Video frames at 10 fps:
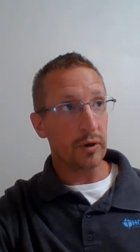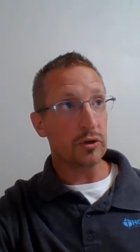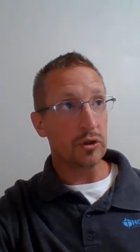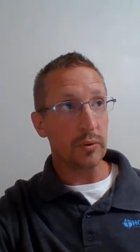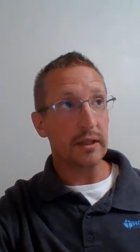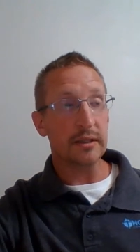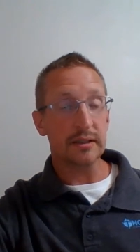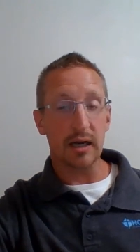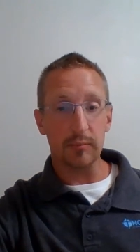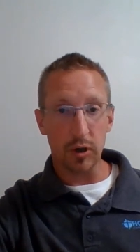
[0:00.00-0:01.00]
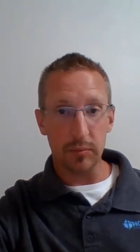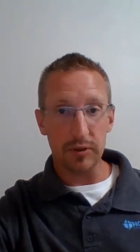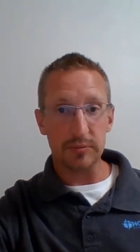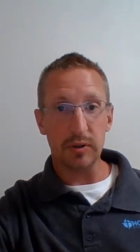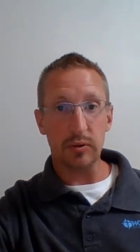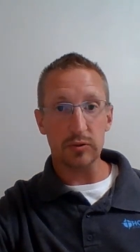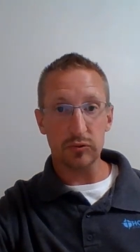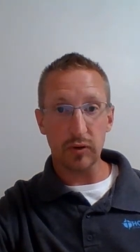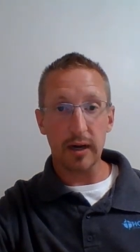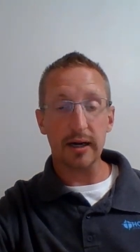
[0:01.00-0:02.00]
doing this on purpose because we
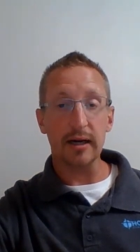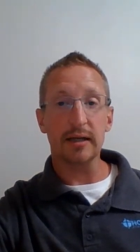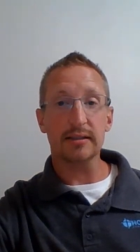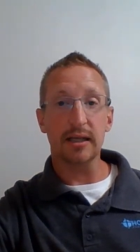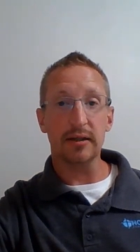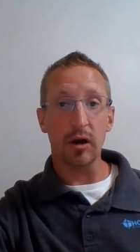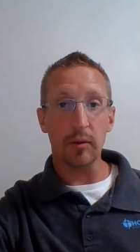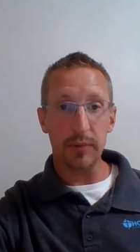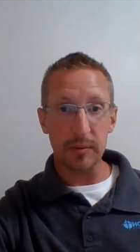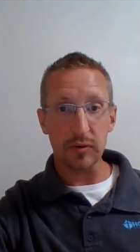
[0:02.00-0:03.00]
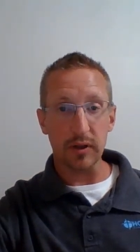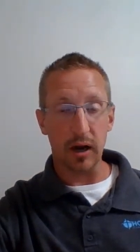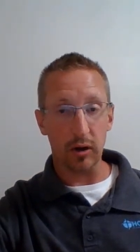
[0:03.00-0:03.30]
recognize that there are people that